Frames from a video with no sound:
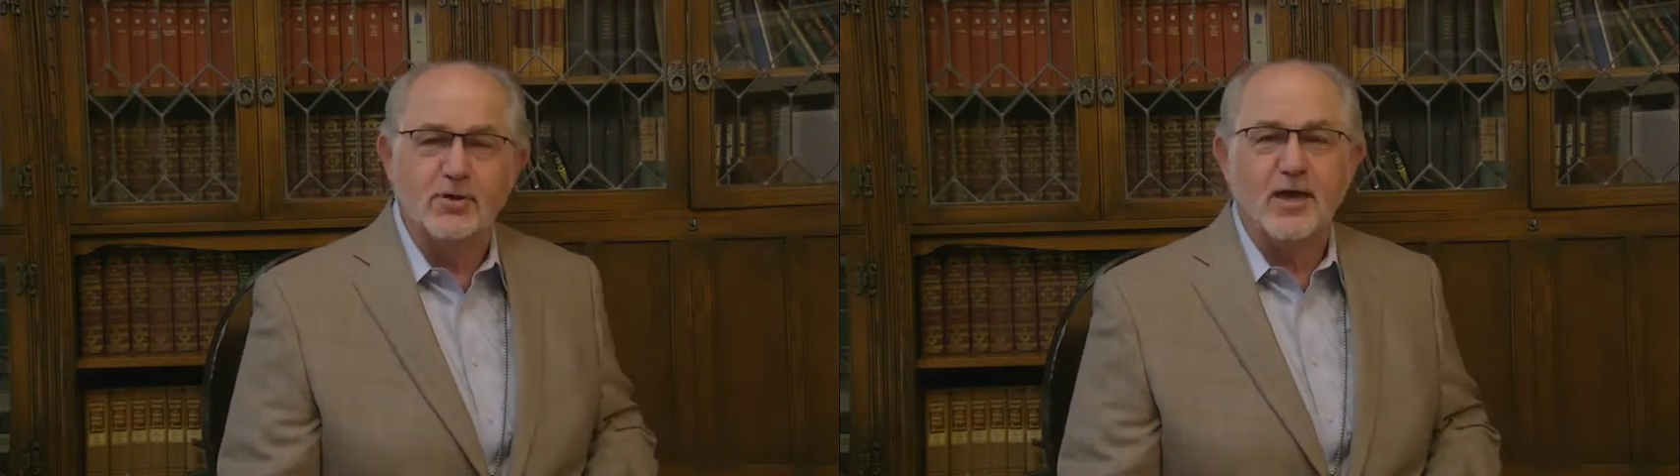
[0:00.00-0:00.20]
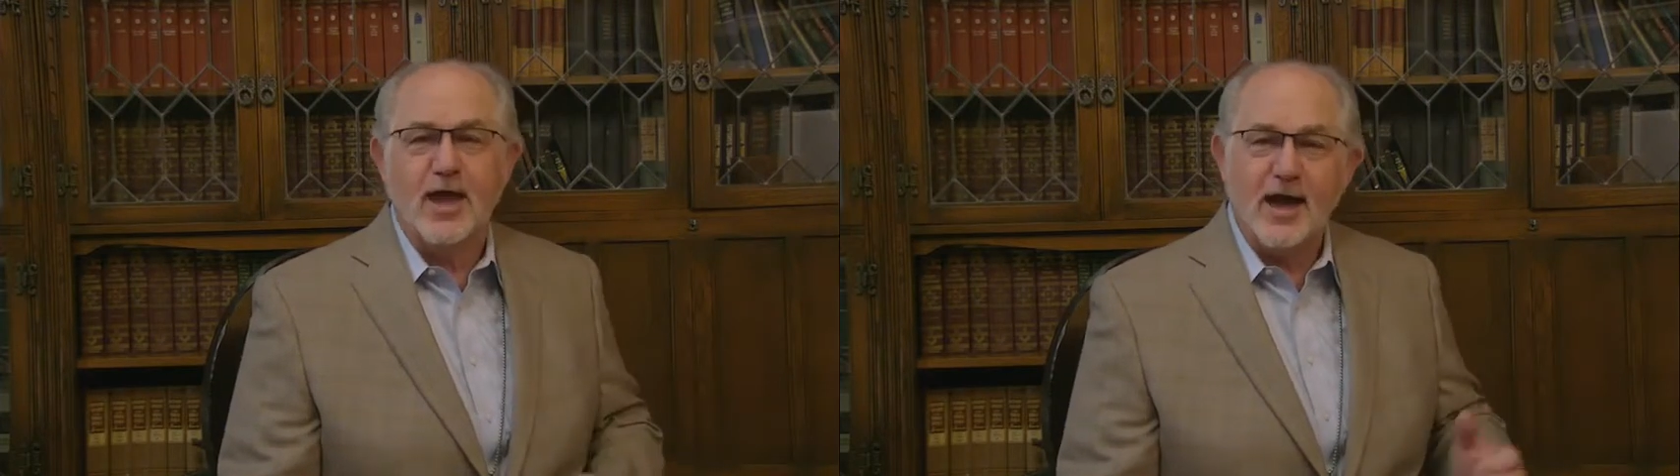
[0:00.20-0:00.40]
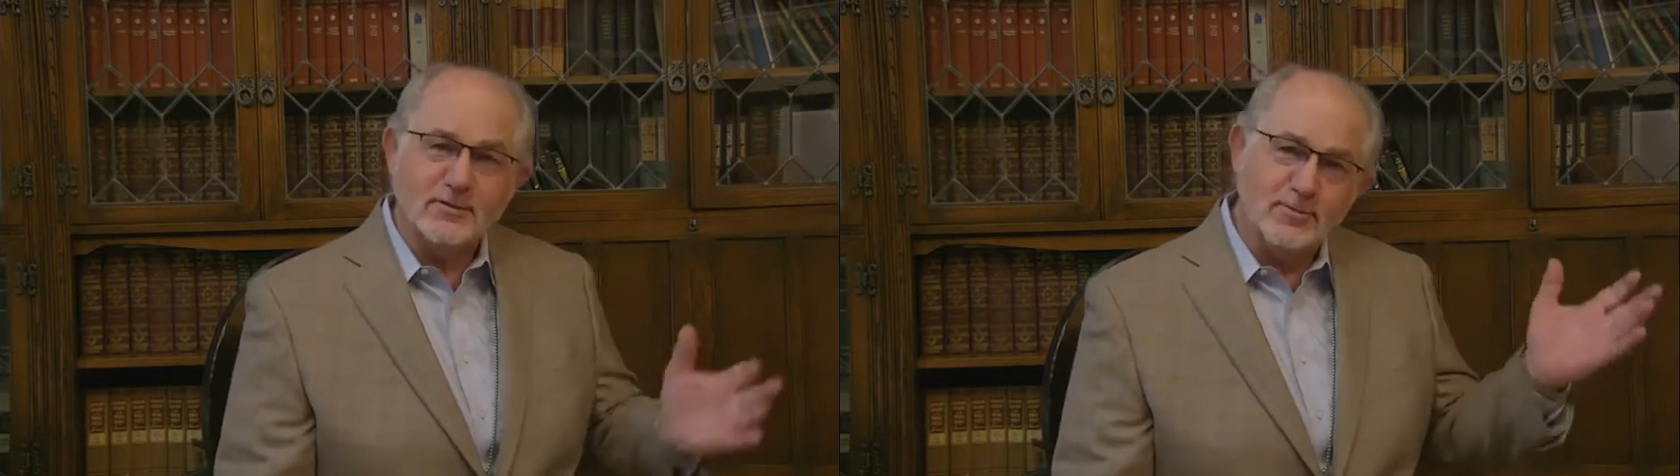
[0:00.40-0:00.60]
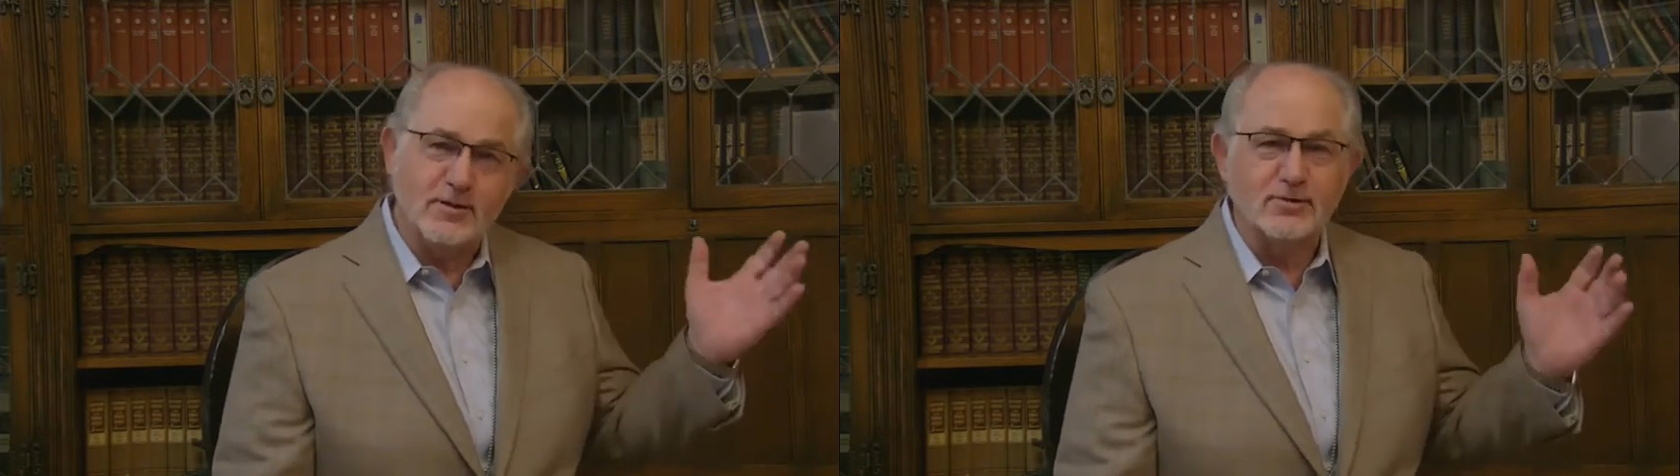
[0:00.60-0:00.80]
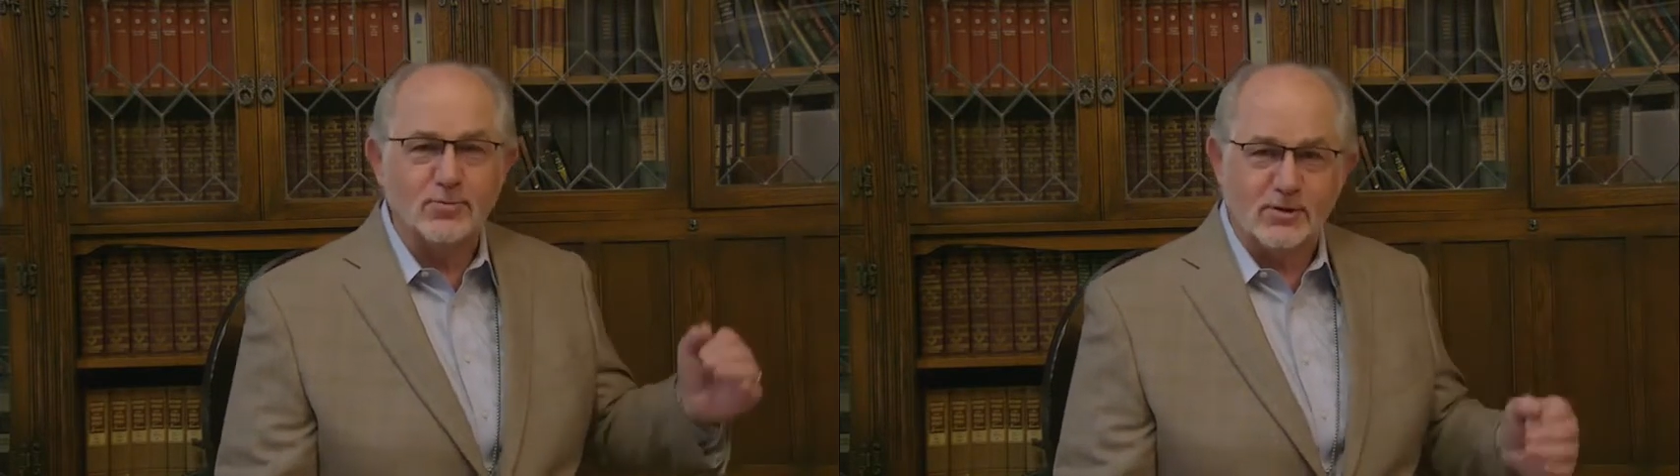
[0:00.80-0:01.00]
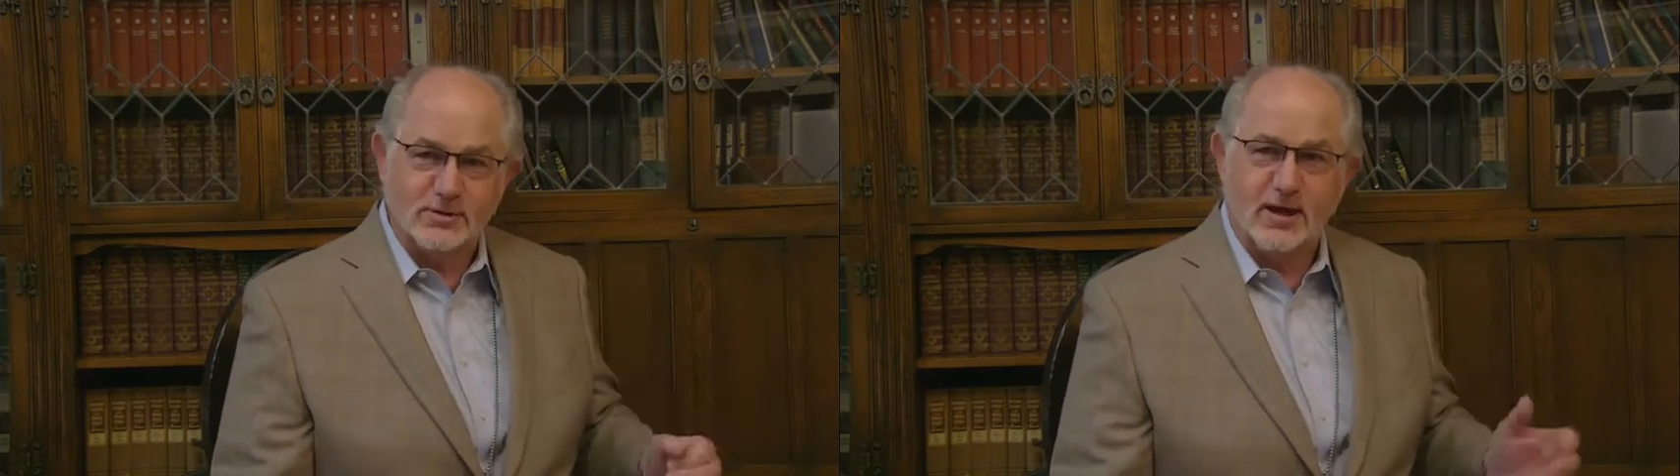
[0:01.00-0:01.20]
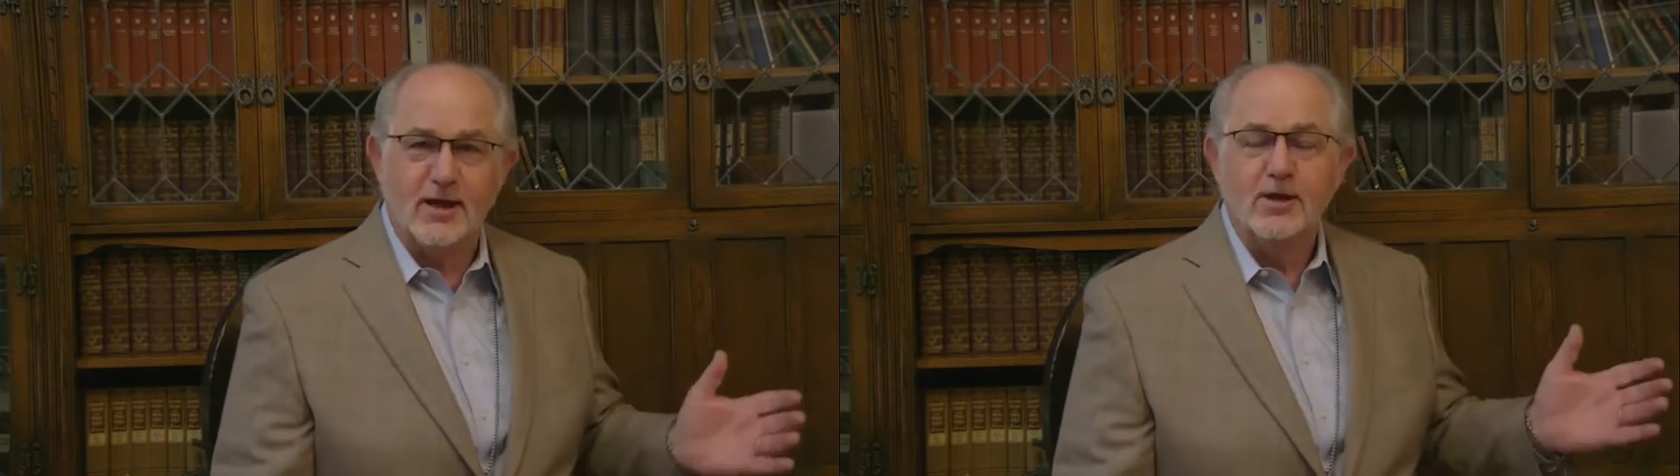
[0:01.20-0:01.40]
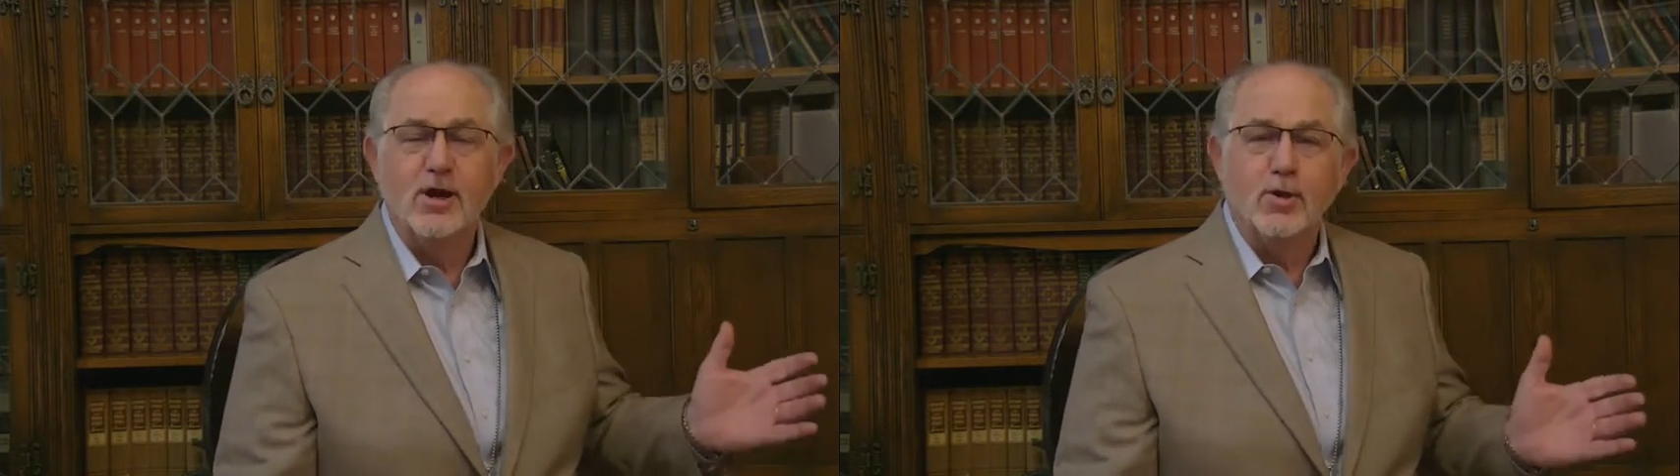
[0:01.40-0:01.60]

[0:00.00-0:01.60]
They asked me this question. They had,